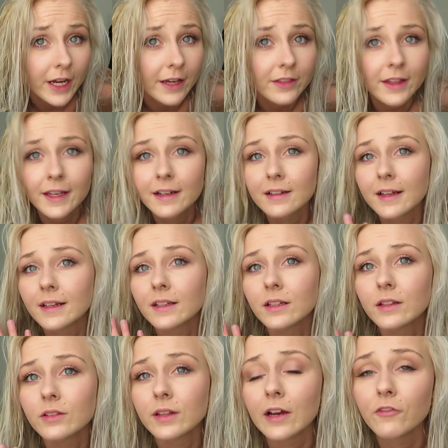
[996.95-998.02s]
I think, like
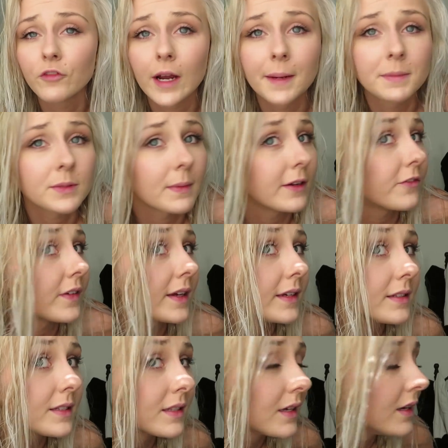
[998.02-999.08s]
that frames my
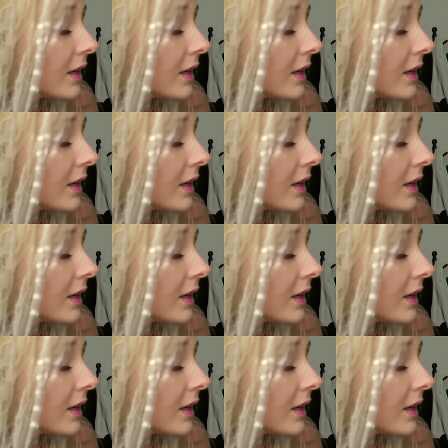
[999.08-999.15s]
face.